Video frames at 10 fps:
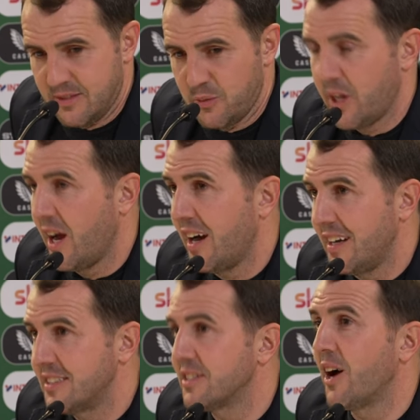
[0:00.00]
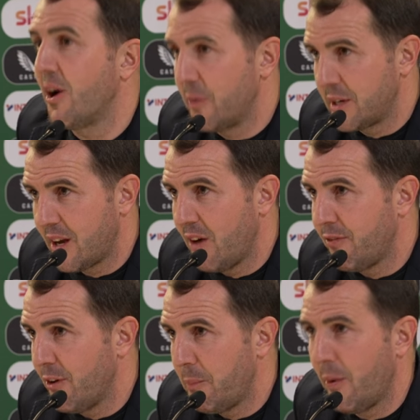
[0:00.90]
with Ireland or with club
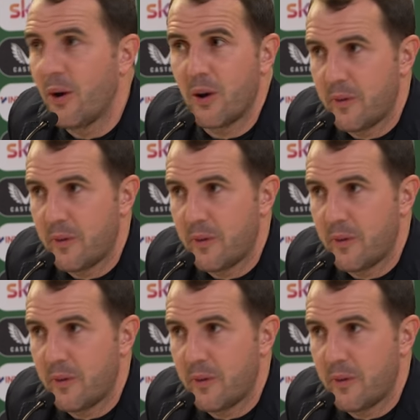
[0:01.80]
football or